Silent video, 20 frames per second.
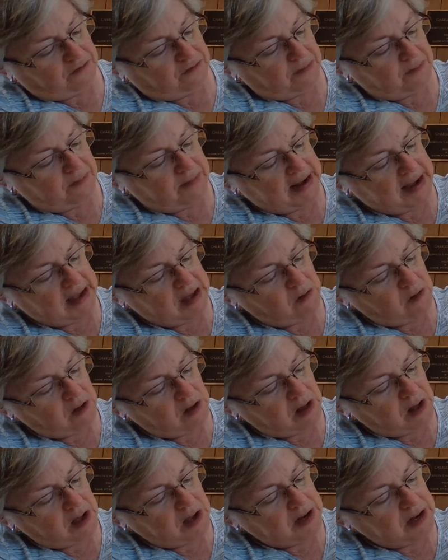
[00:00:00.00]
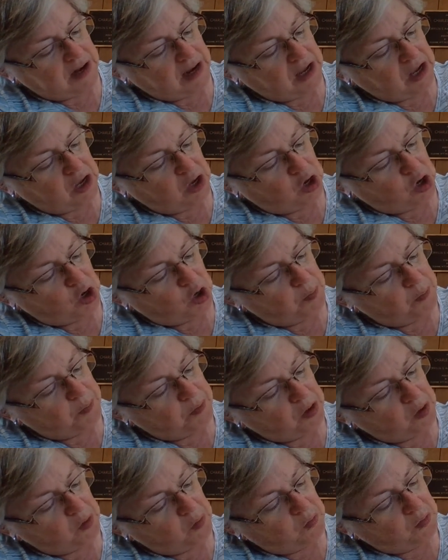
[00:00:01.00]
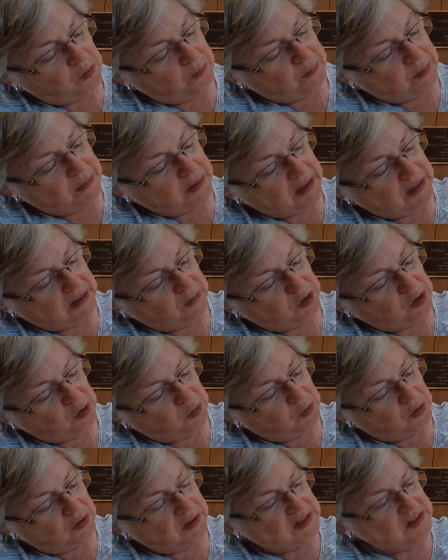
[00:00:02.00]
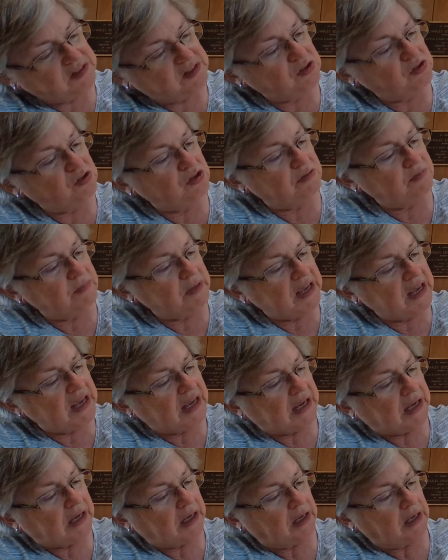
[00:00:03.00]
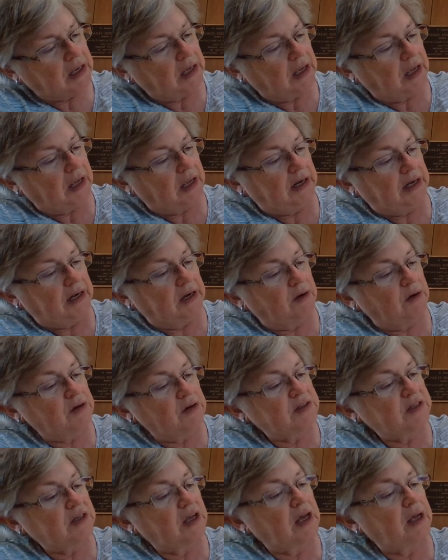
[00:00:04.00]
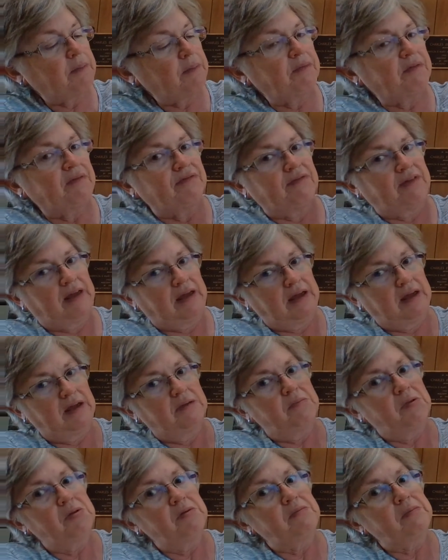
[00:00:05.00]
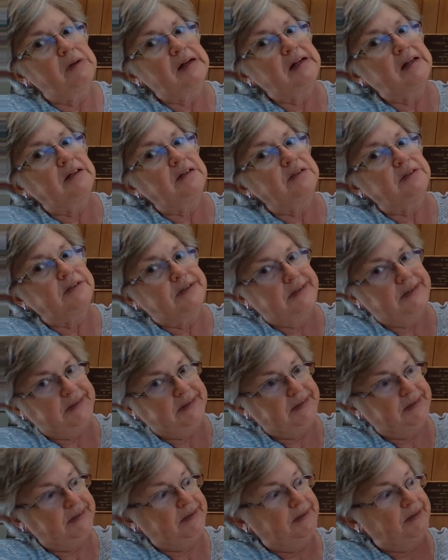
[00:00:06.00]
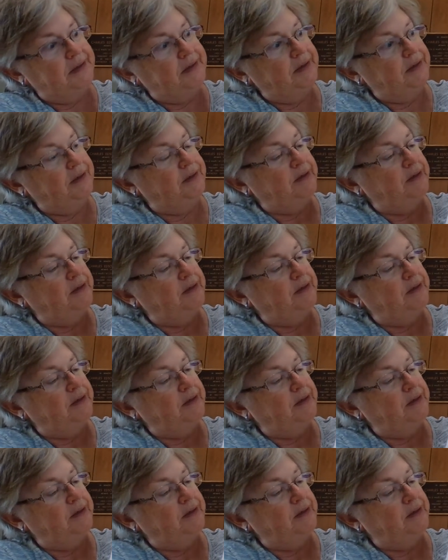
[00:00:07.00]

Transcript: From now on, I hope you will be you will listen to me and here is a cup of chamomile tea.